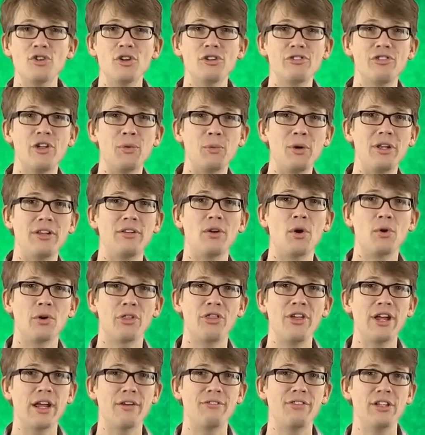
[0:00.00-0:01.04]
just that we don't
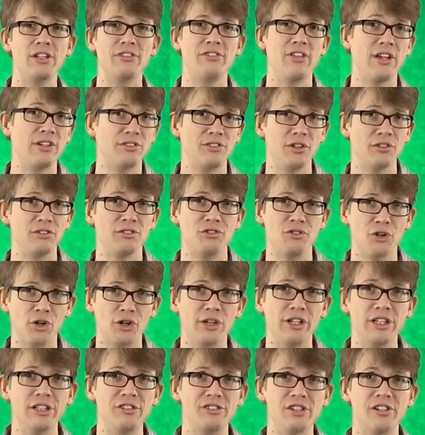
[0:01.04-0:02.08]
think of these things as
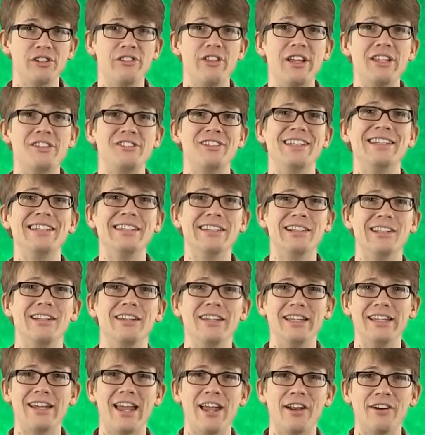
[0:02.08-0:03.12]
dirty since they sit in
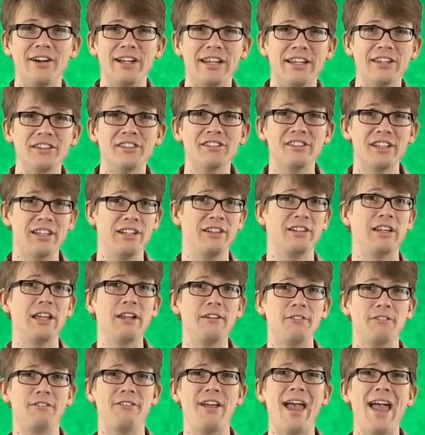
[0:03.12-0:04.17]
clean areas, and
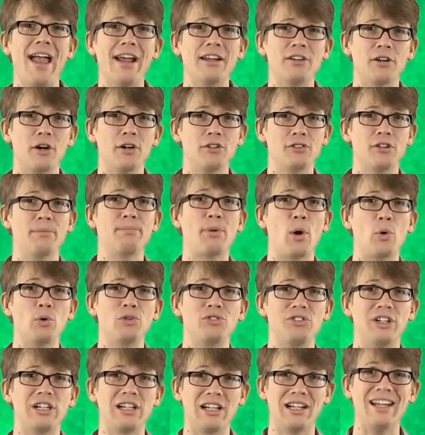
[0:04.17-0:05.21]
in fact are
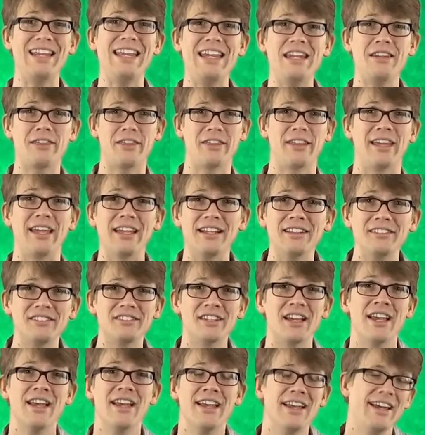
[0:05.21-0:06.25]
supposed to clean
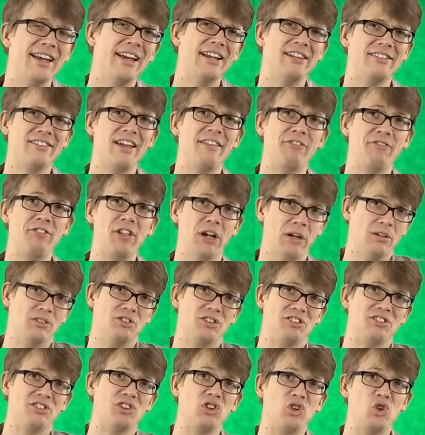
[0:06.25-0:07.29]
things, it's that they're
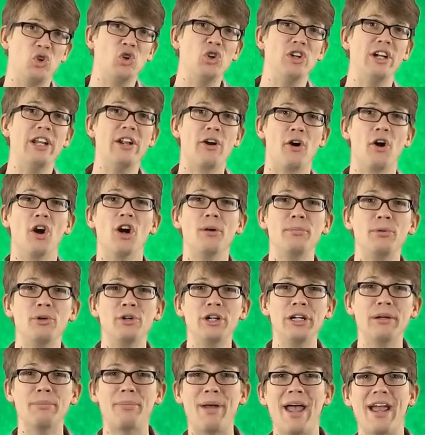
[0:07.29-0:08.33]
just good at
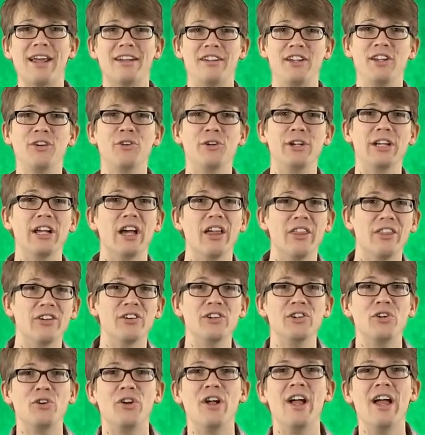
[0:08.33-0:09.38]
harboring bacteria. The
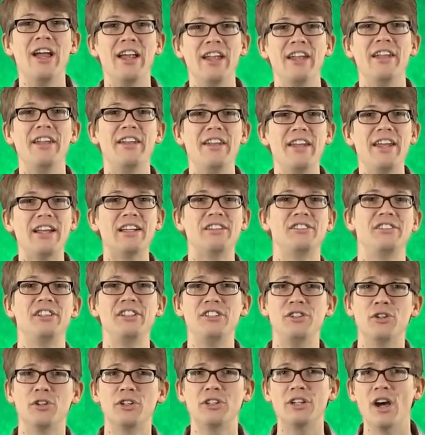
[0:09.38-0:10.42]
little nicks
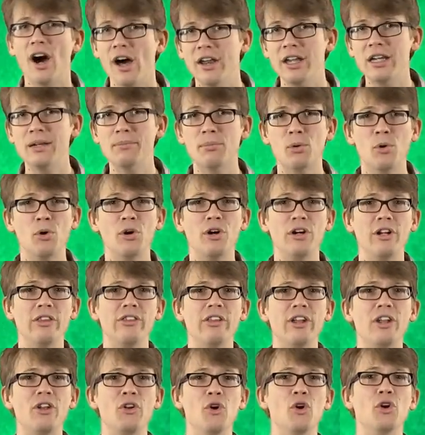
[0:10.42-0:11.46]
in your cutting board
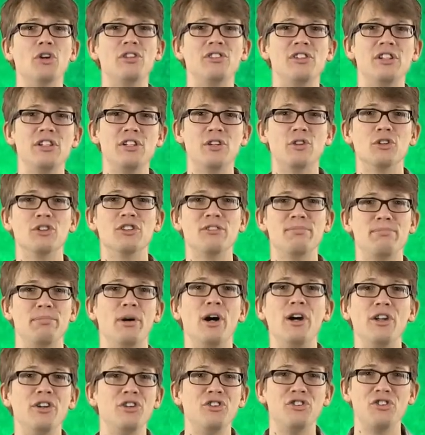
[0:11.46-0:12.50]
and the nooks in your
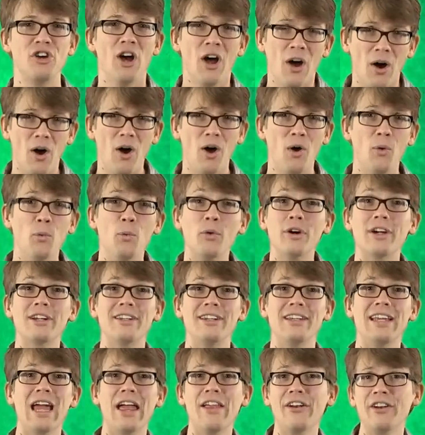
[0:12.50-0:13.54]
sponge all work
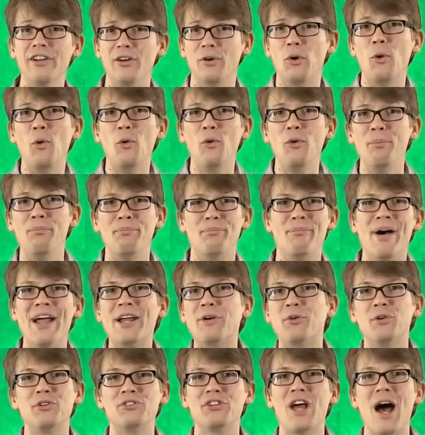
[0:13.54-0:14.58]
together to hold
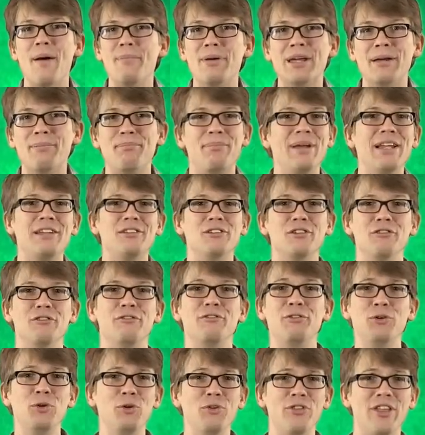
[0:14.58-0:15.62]
microscopic bits of
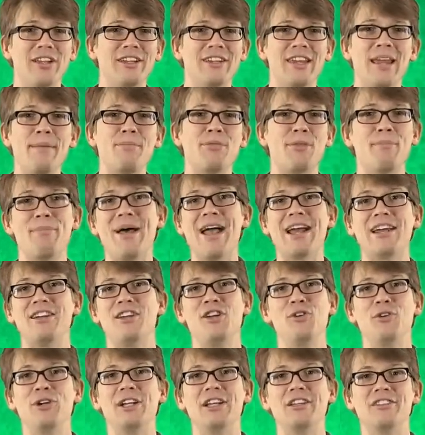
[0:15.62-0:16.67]
food that keep the
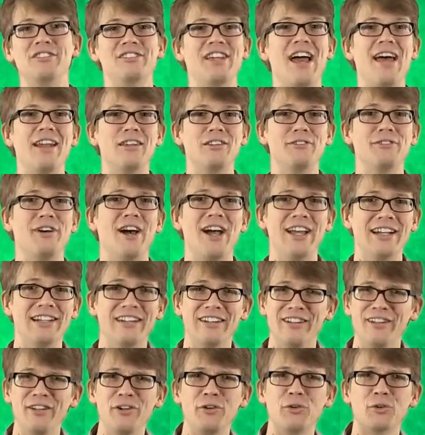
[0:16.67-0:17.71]
bacteria satisfied
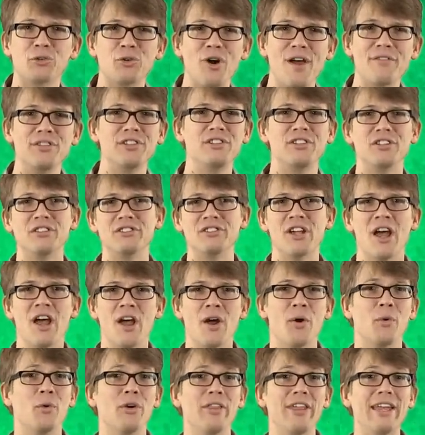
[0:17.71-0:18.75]
in little crevices
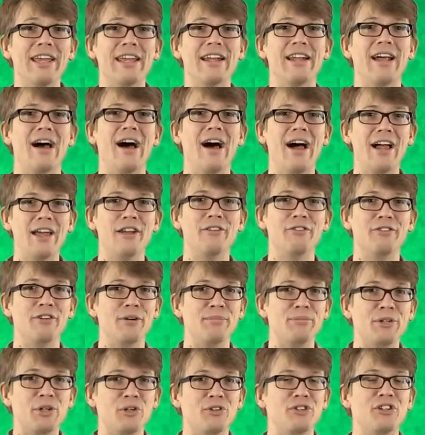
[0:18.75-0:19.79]
where they can hide
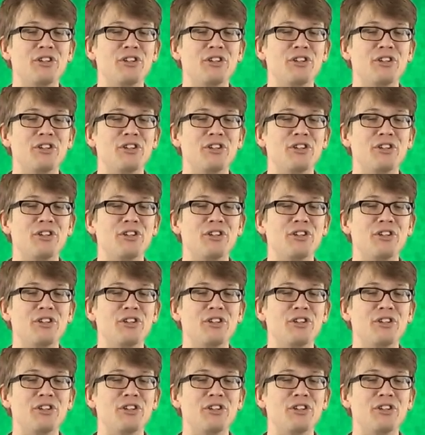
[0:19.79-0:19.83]
from your